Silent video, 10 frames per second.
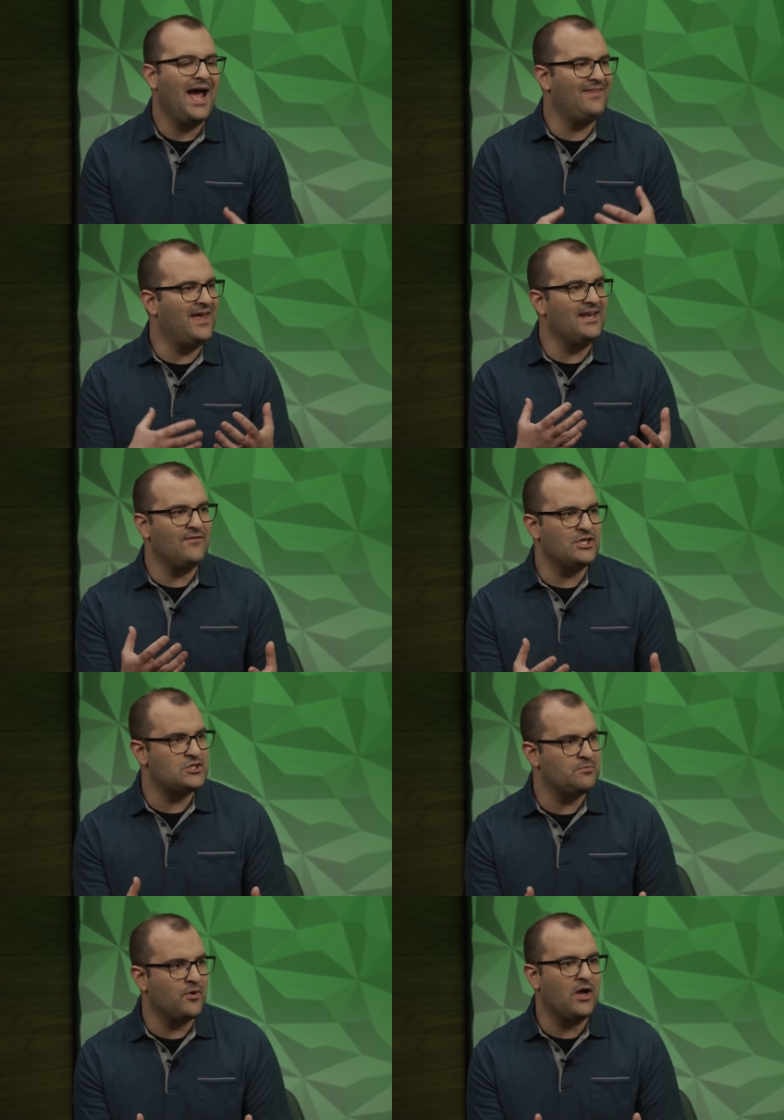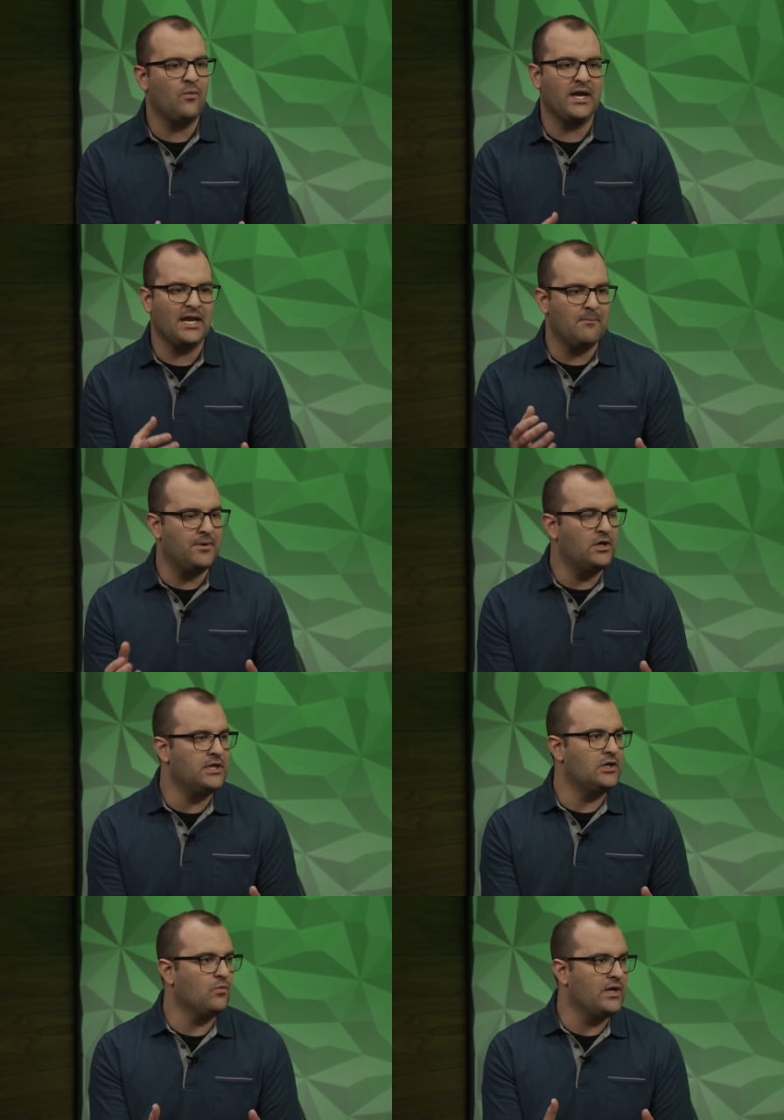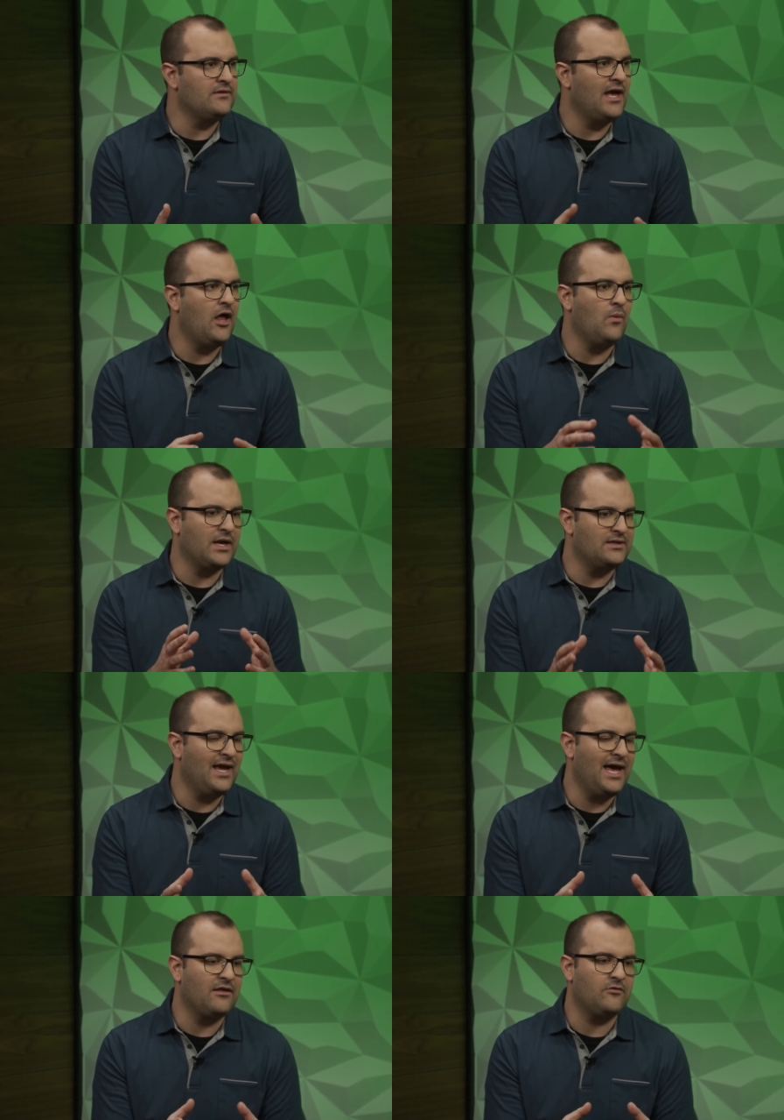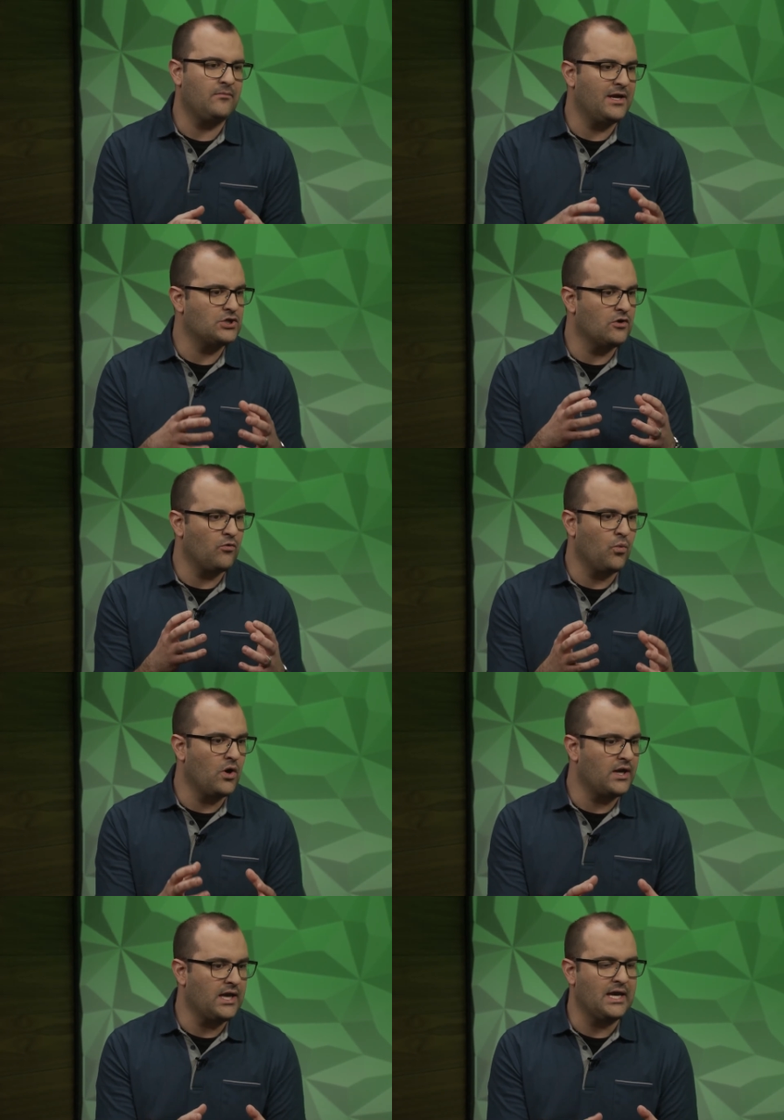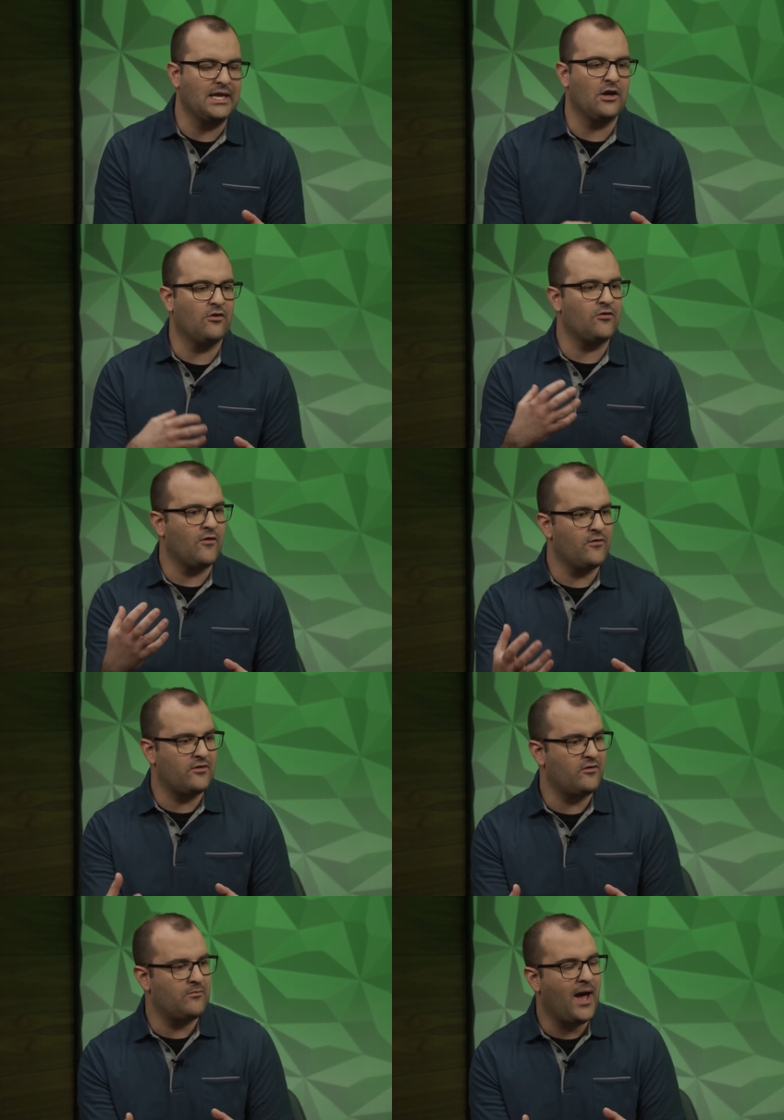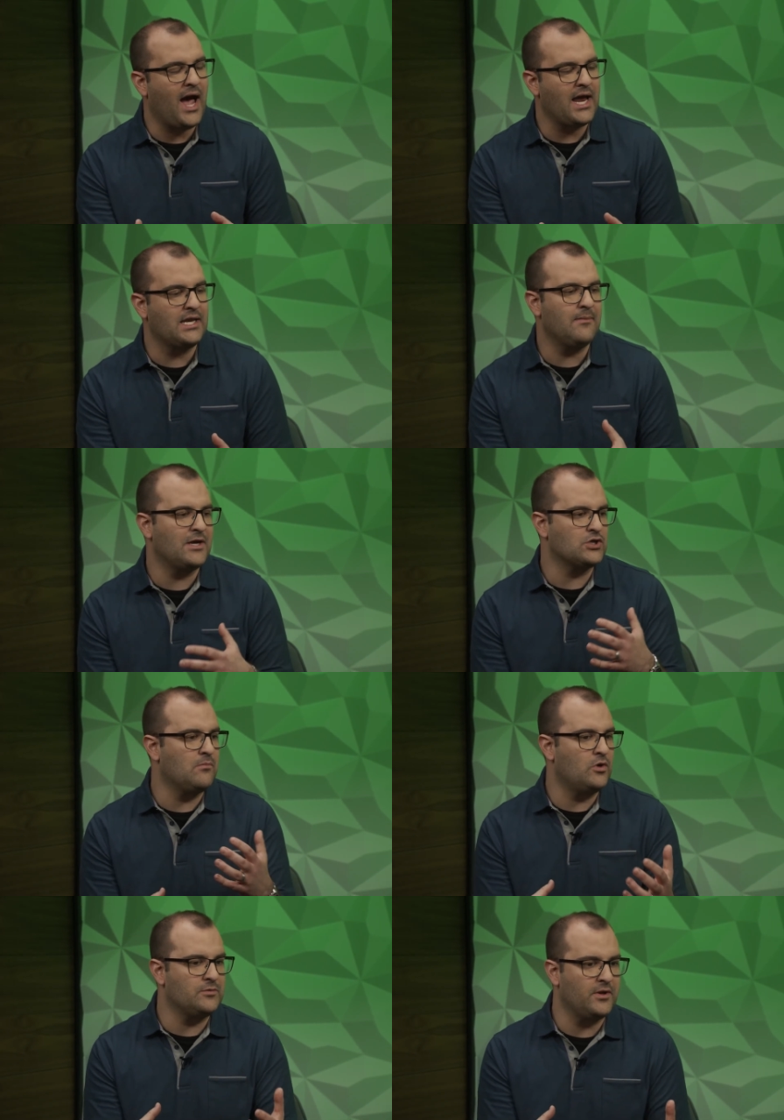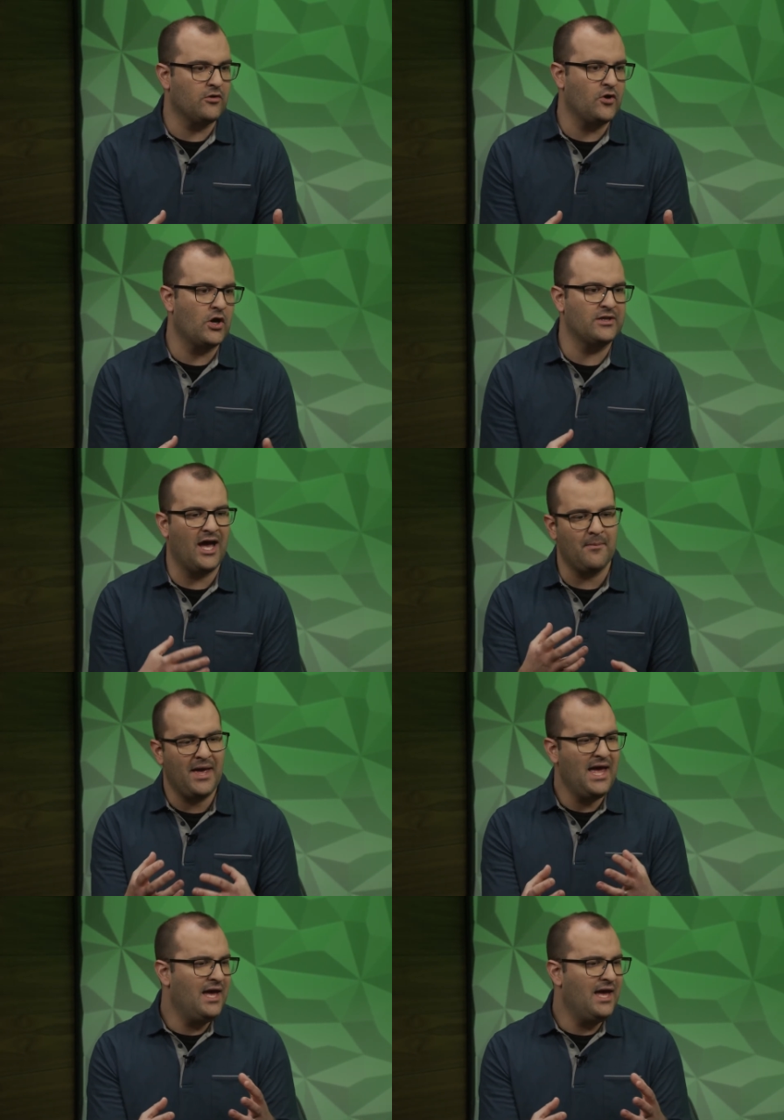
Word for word: At the end of each sprint, we get a build into retail. We can test, make sure it's working, get our services behind it, make sure multiplayer's hooked up.